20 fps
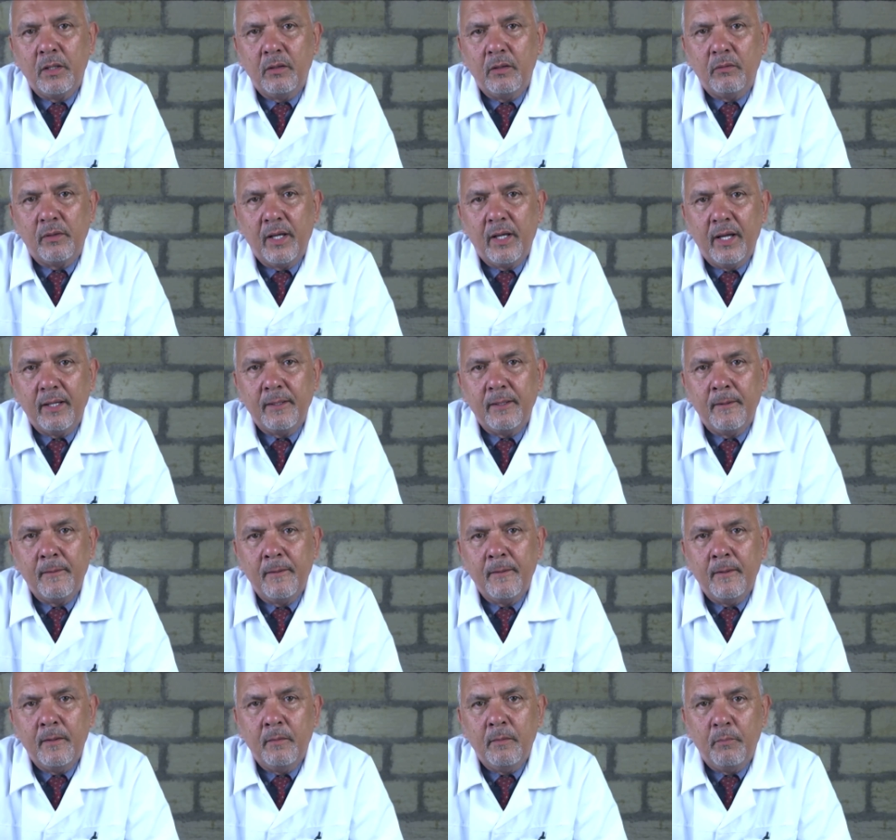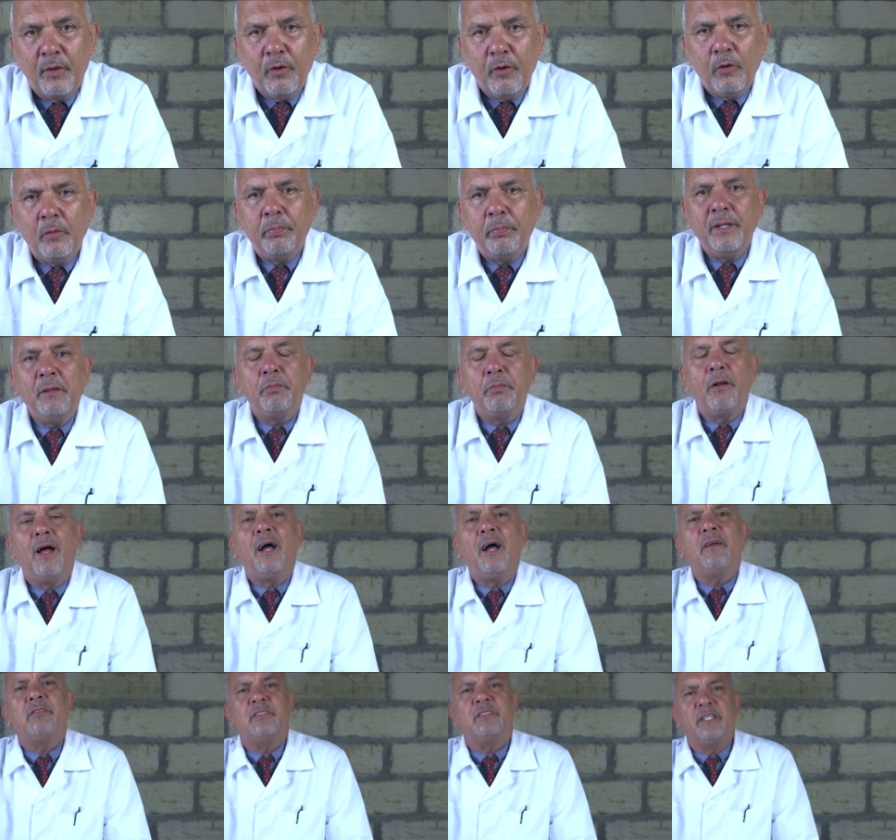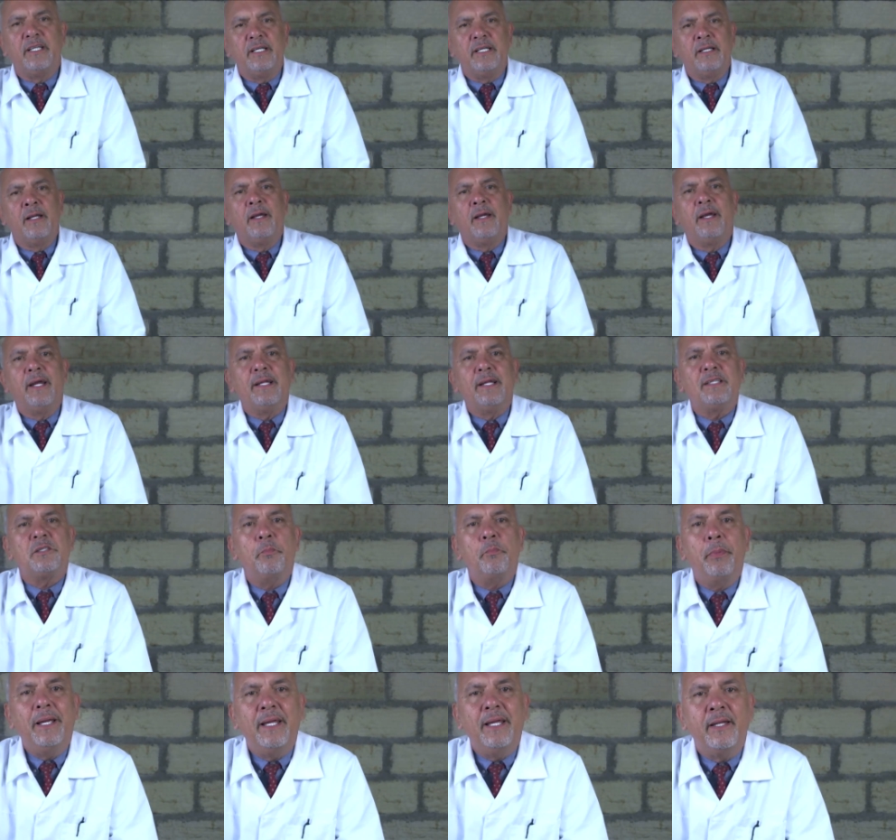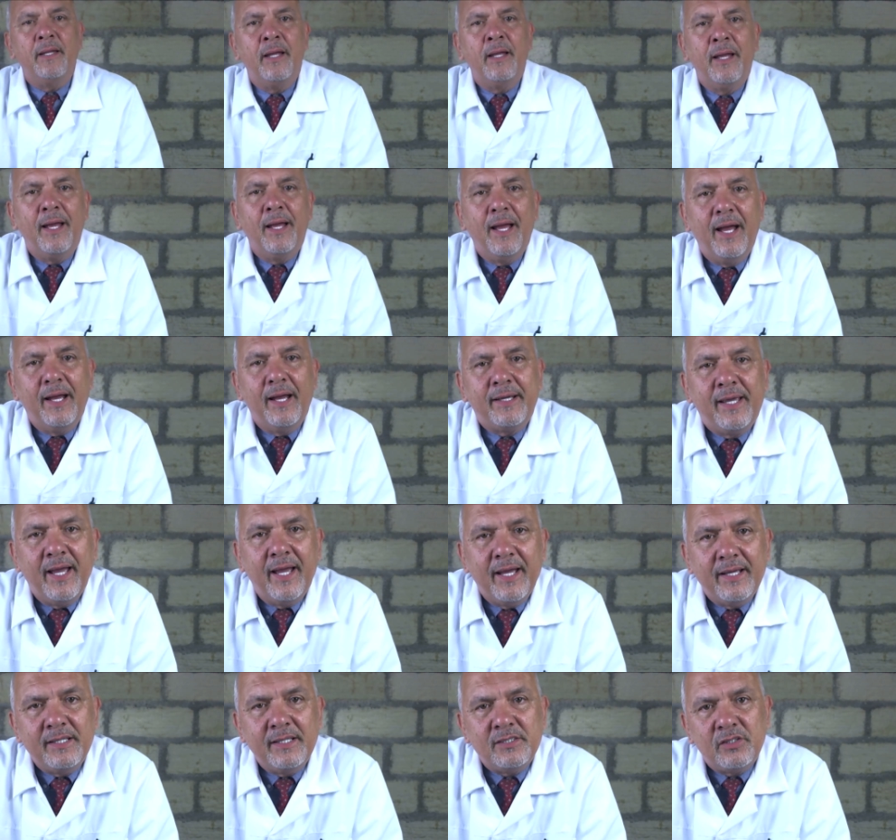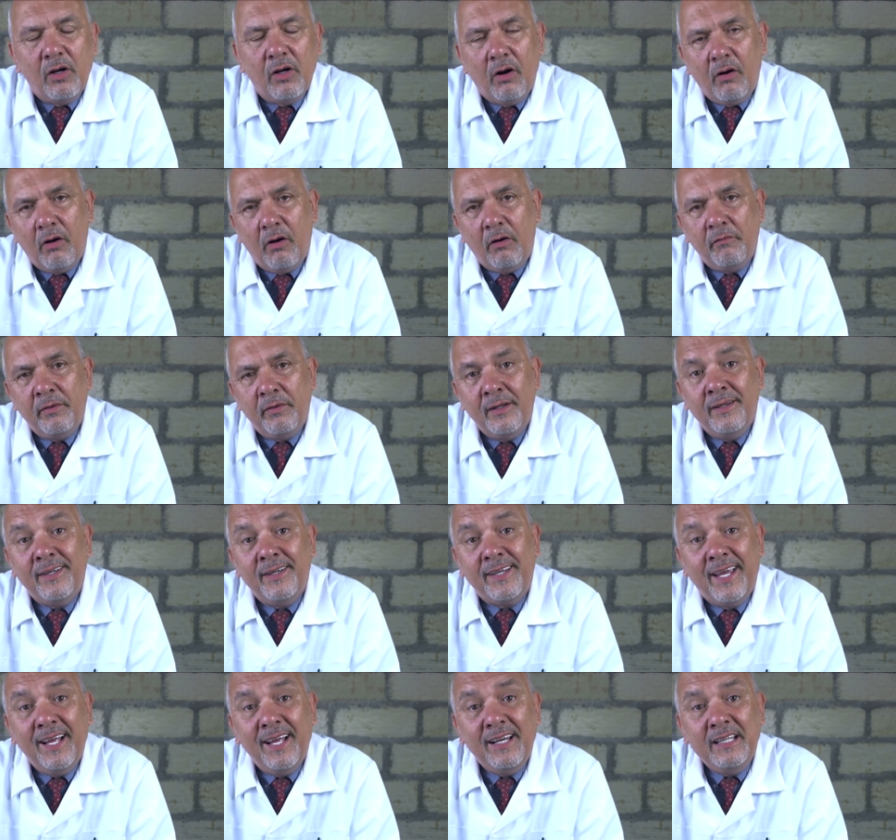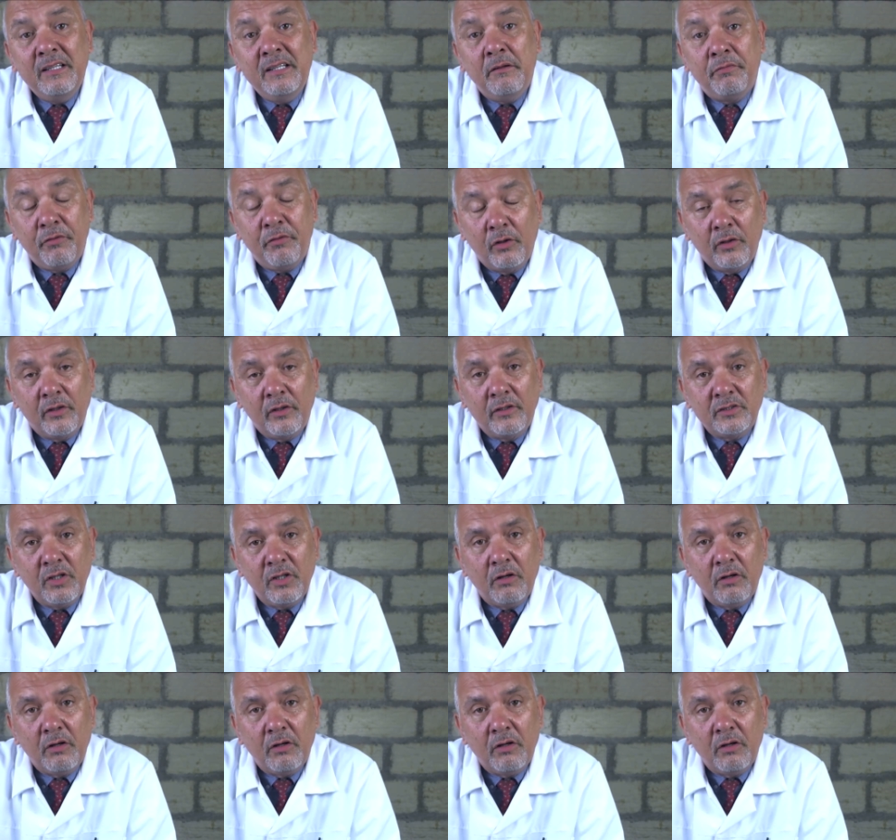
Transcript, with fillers: Okay? But all the people I've seen, it's been a case of killing the fungus